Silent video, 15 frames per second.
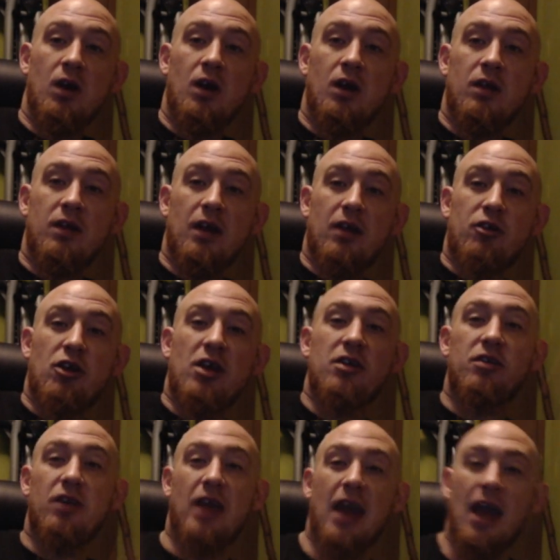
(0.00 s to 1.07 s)
see, I changed
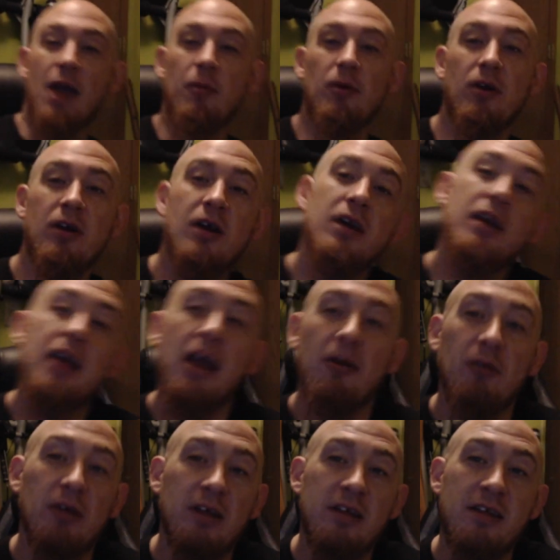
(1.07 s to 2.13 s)
the camera. You can't
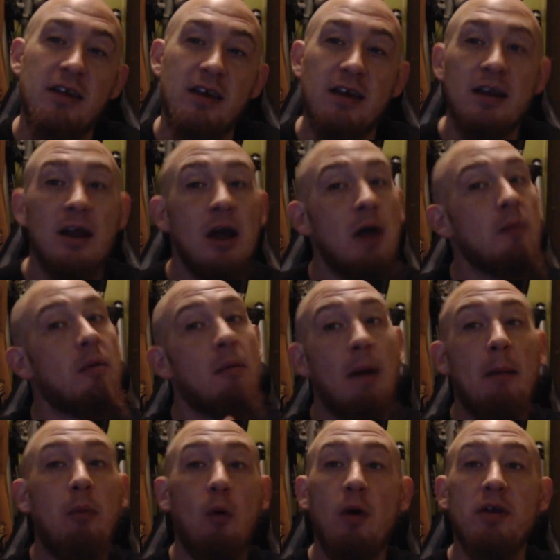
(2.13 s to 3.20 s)
really see it, but my
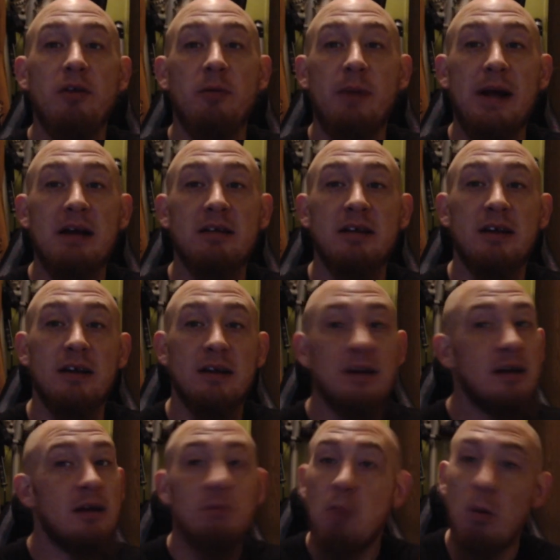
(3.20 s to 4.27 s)
boys are back there.
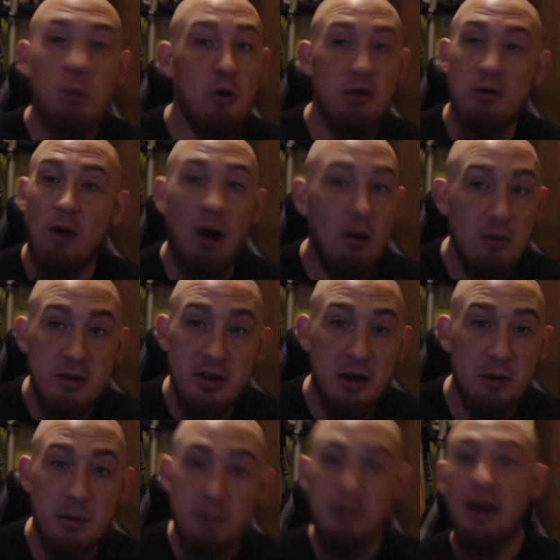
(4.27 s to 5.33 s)
My boys are always going to
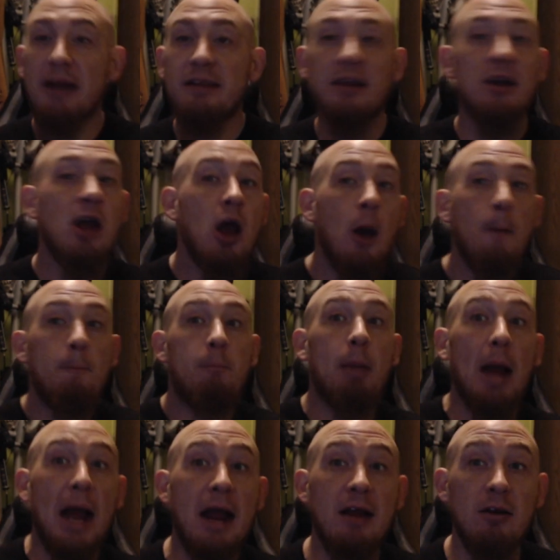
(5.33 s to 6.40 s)
be back there.
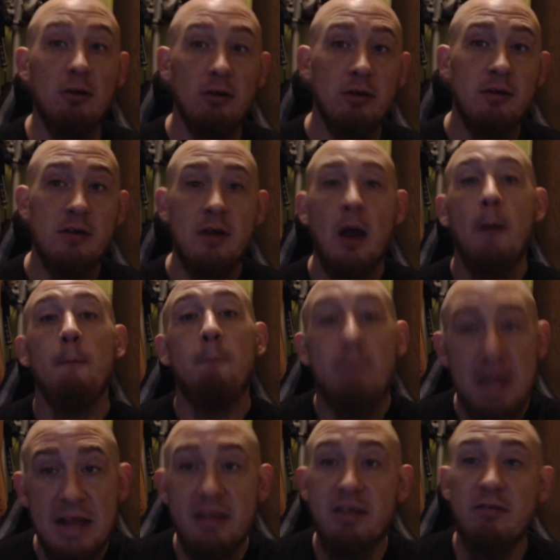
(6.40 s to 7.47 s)
Bengals
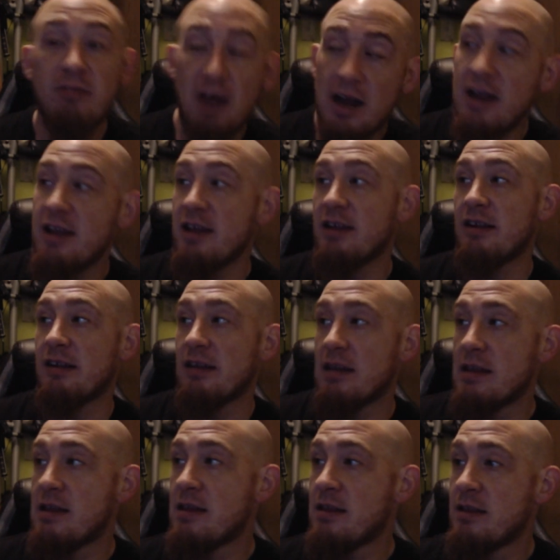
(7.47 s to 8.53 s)
beat the
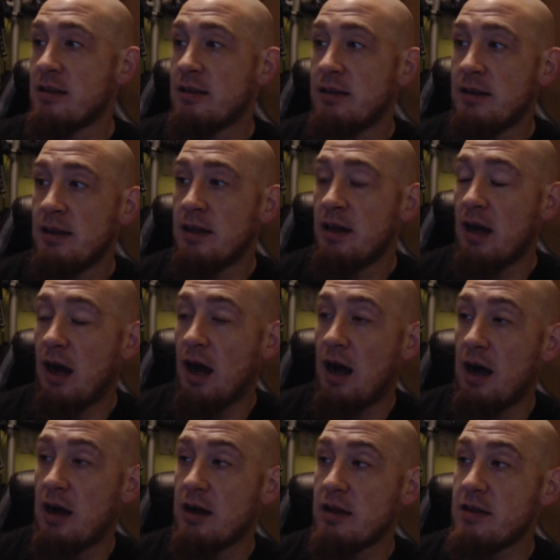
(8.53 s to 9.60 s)
Vikings.
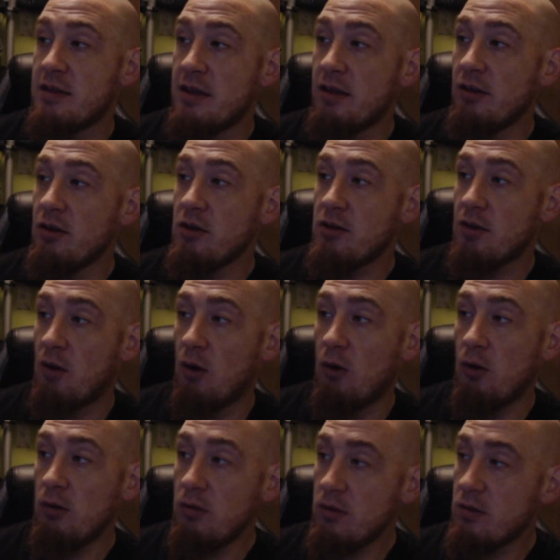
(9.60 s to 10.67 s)
Uh, Steelers,
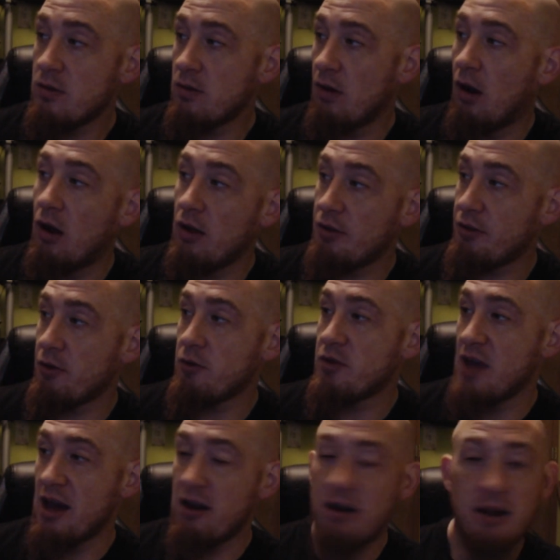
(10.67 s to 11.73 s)
Colts, also
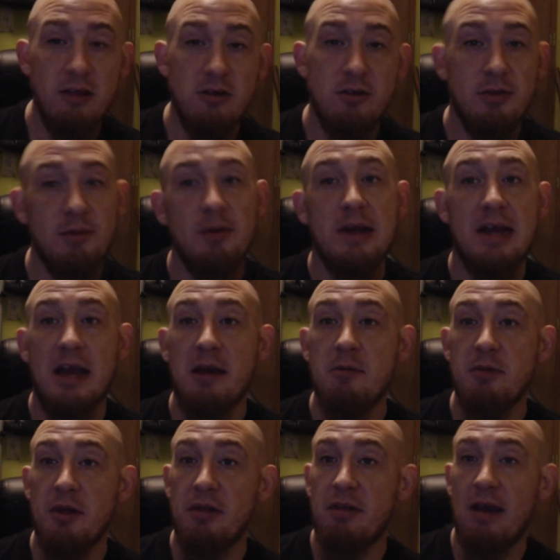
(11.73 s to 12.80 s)
Saturday. There's three games
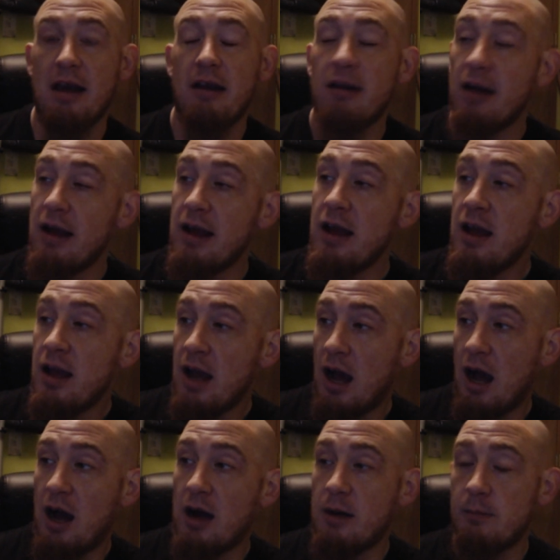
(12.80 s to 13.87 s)
on Saturday.
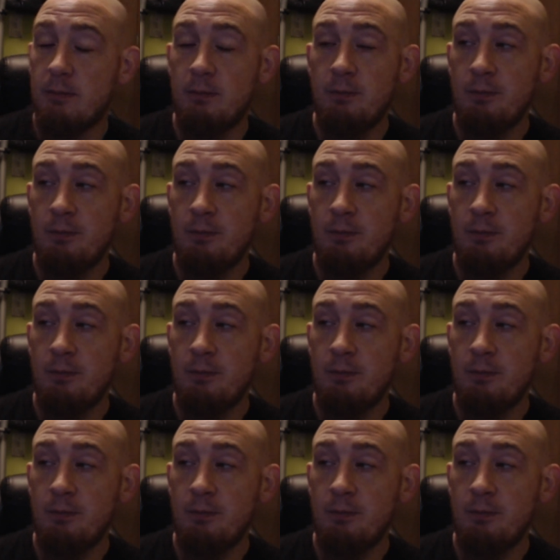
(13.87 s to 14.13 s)
Um,